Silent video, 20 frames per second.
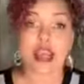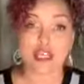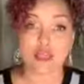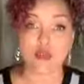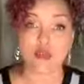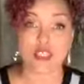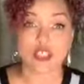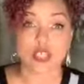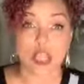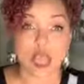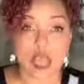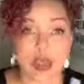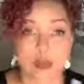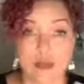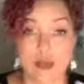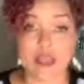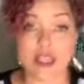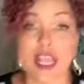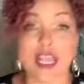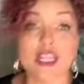that's what should
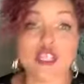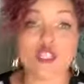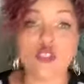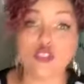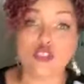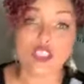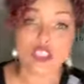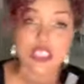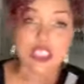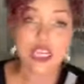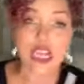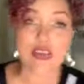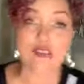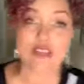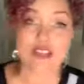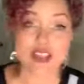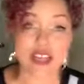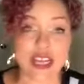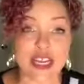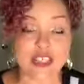happen. Like you should
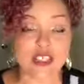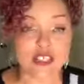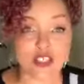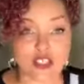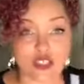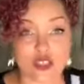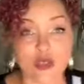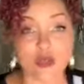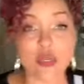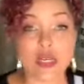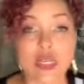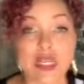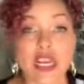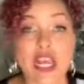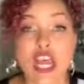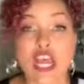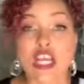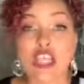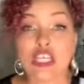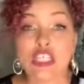have to dance through
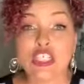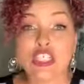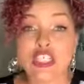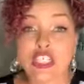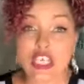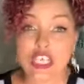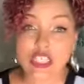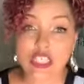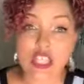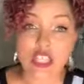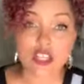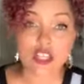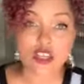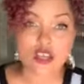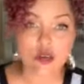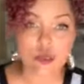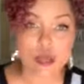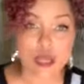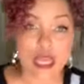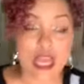it just a
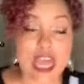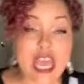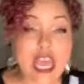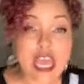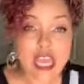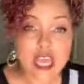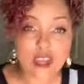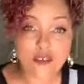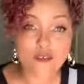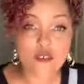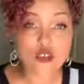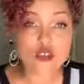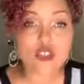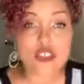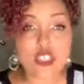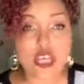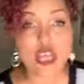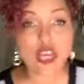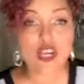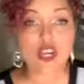little bit. If
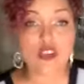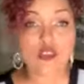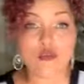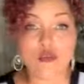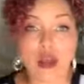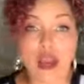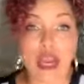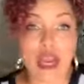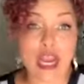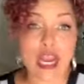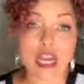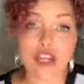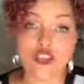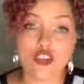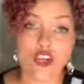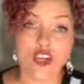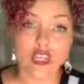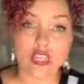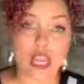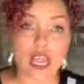you say your rate
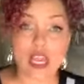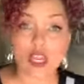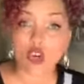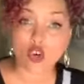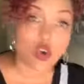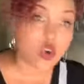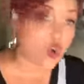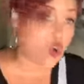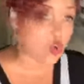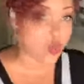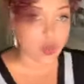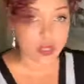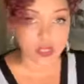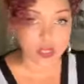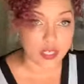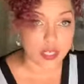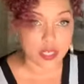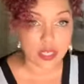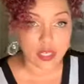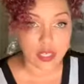and you're like cool
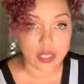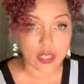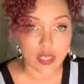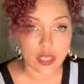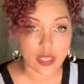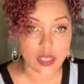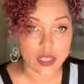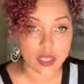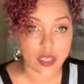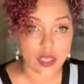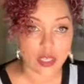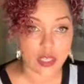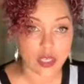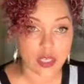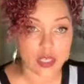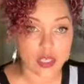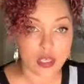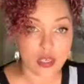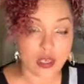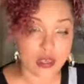with it,
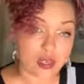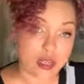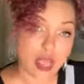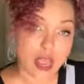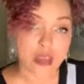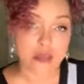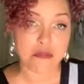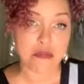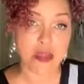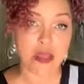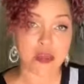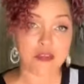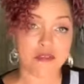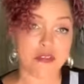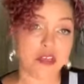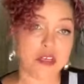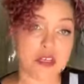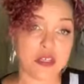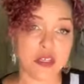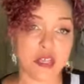and you're like, yeah,
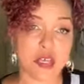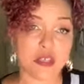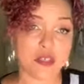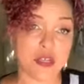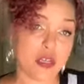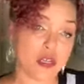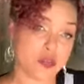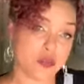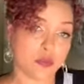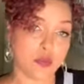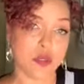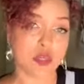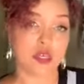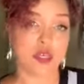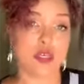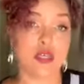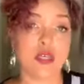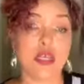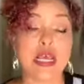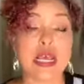fifteen thousand dollars,
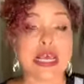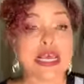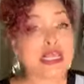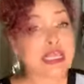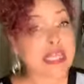what?